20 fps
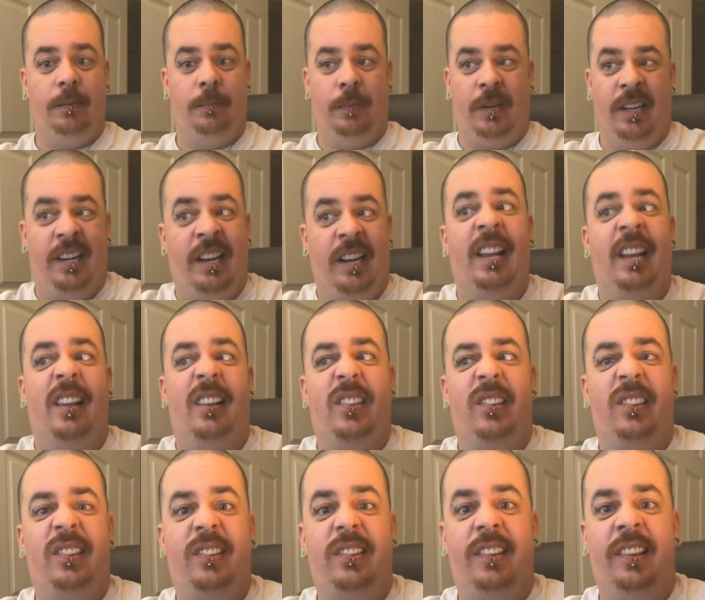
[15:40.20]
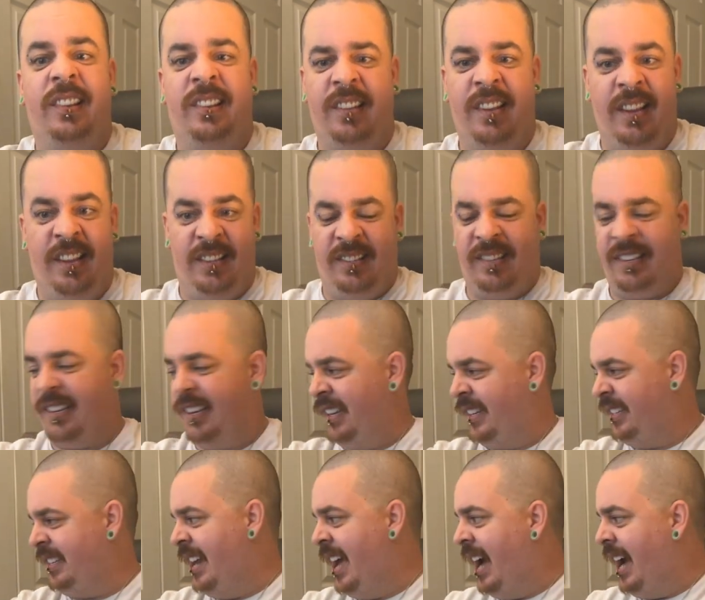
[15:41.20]
but it is.
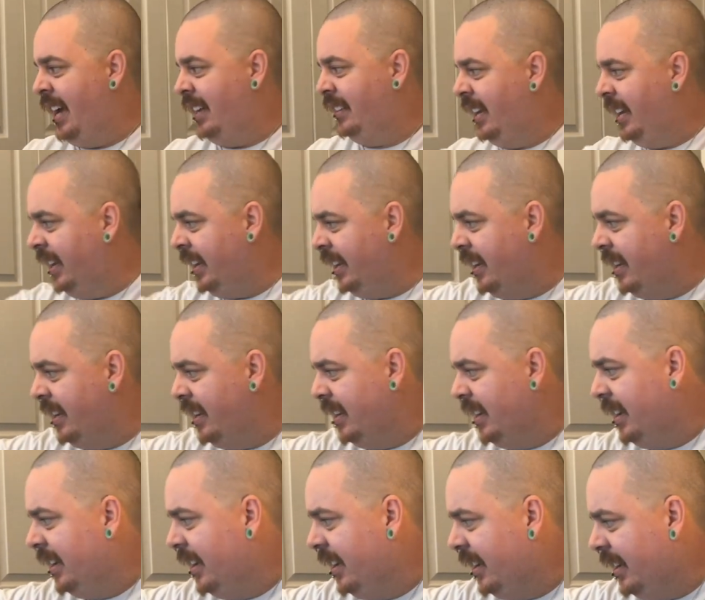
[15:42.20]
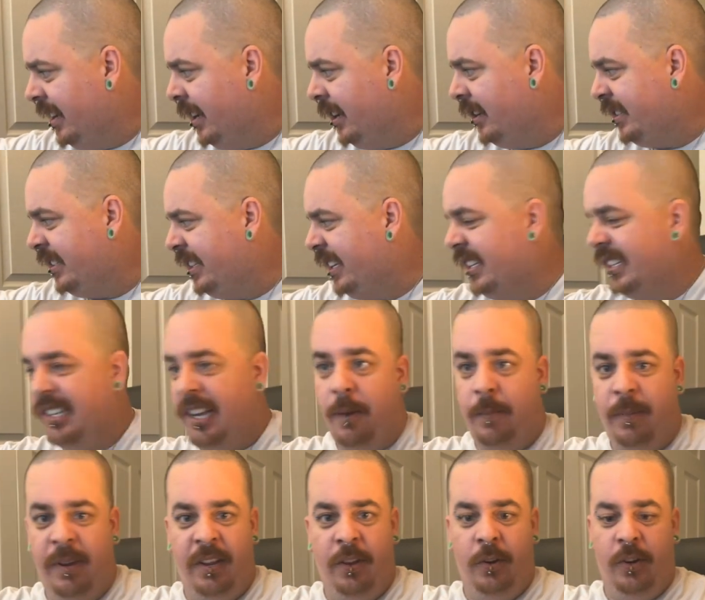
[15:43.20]
It's not like, here's the
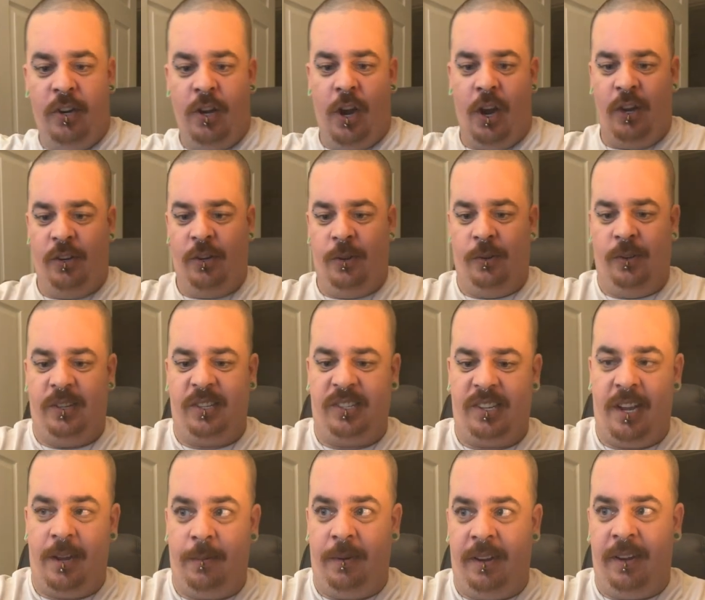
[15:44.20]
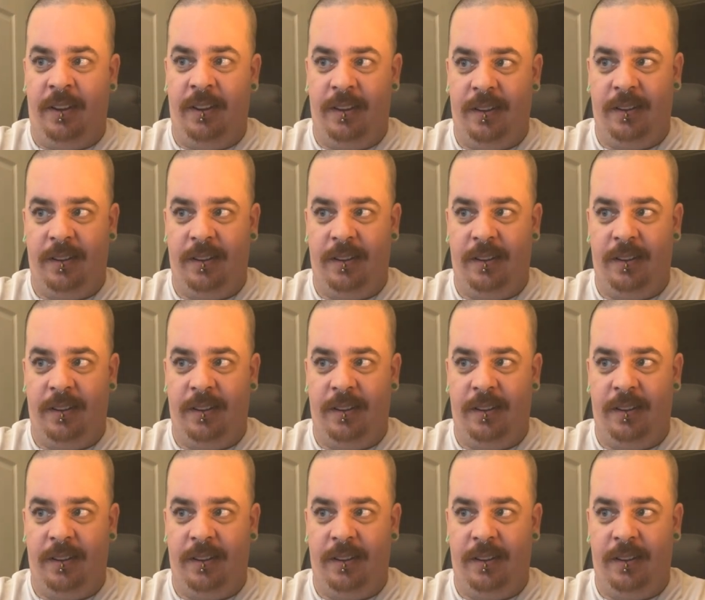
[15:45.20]
stubby. Y'all know the stubby.